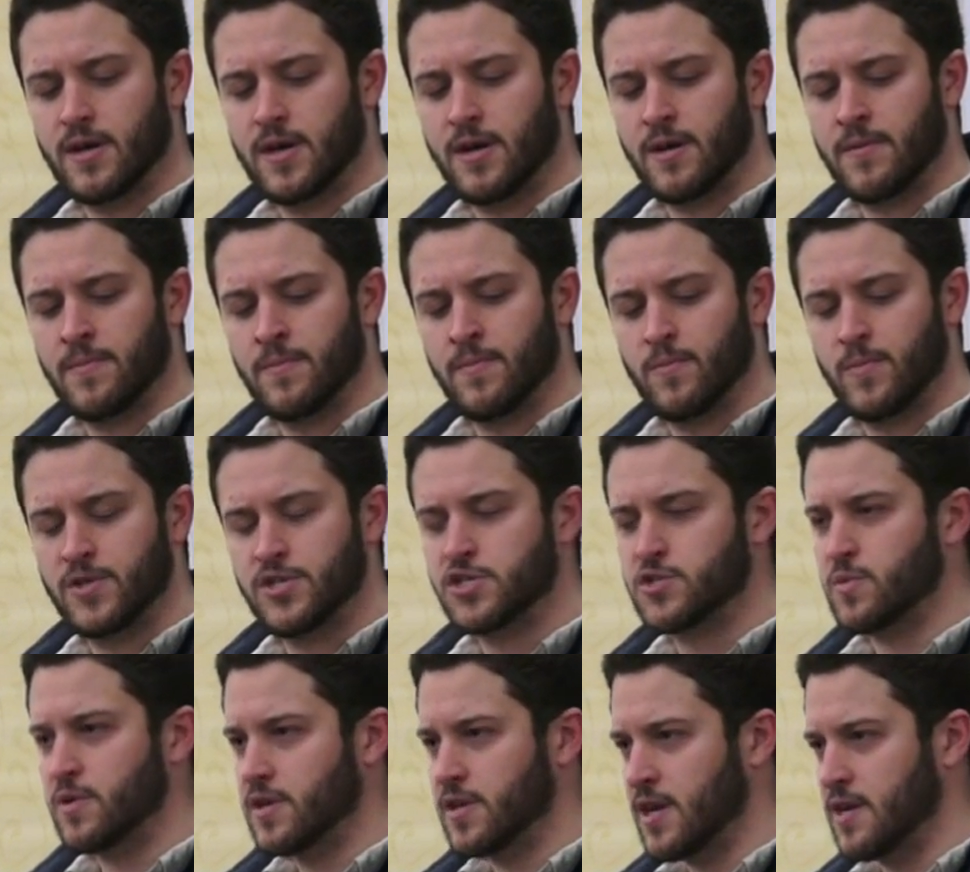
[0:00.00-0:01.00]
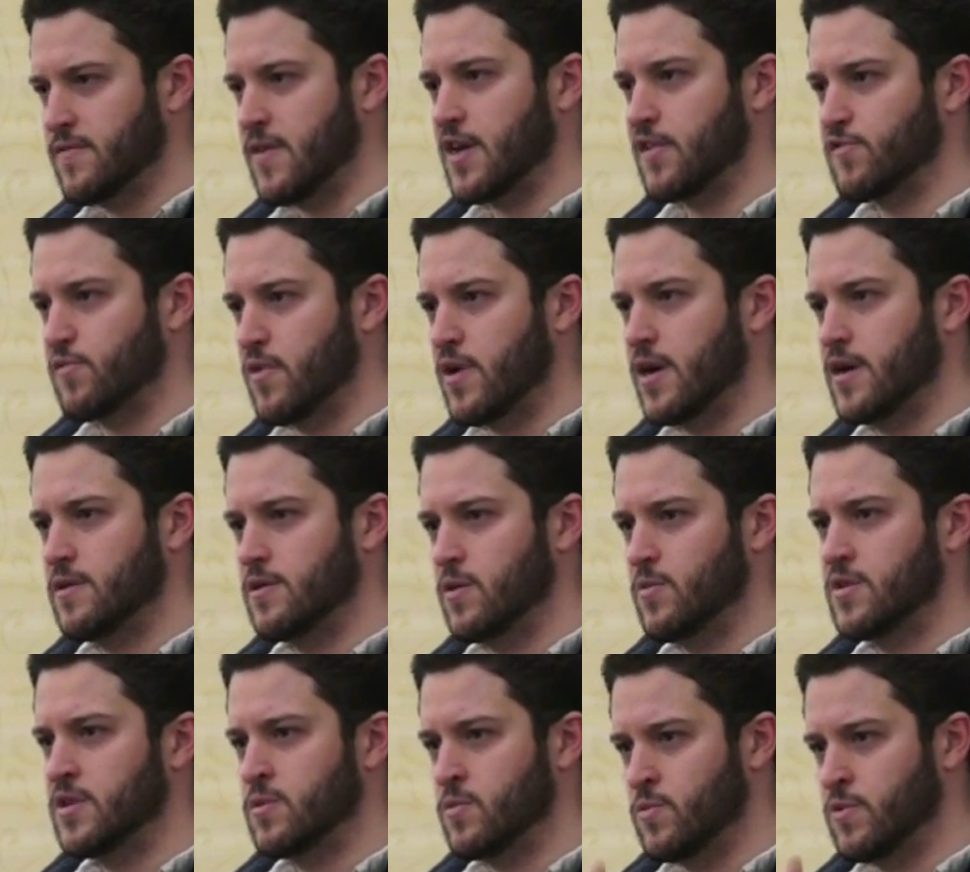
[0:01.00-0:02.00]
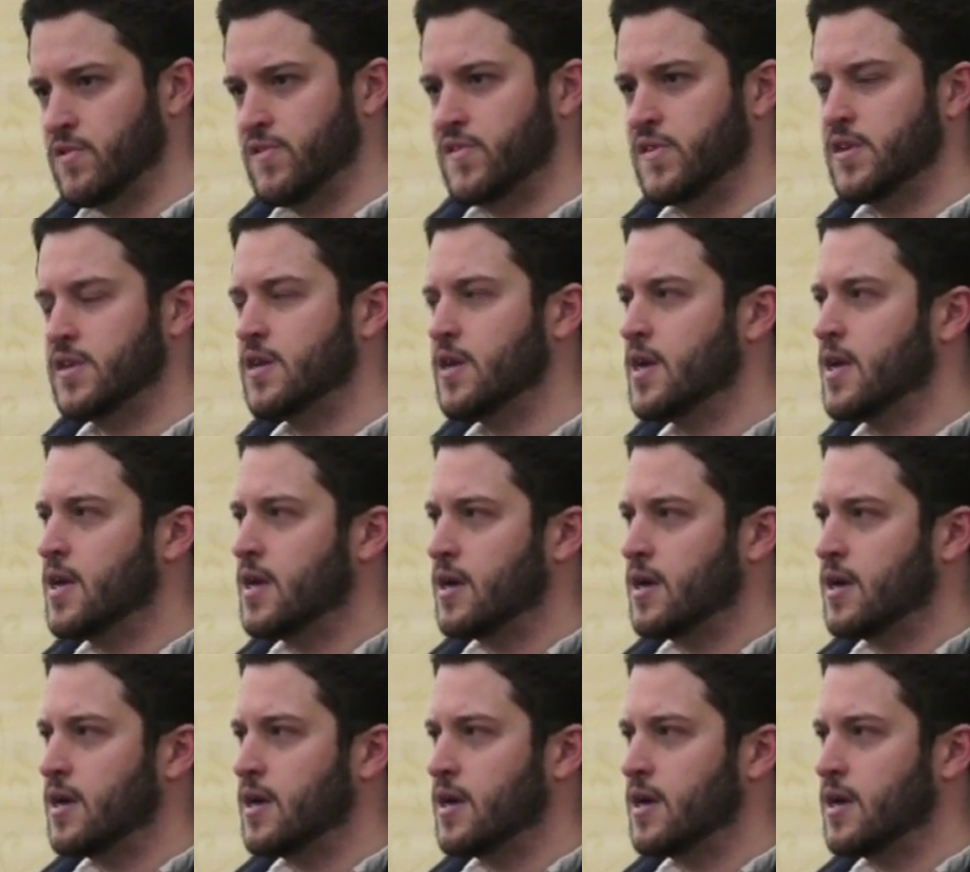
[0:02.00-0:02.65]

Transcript: Um, we just wanted kind of X, Y, you know, we didn't want Z.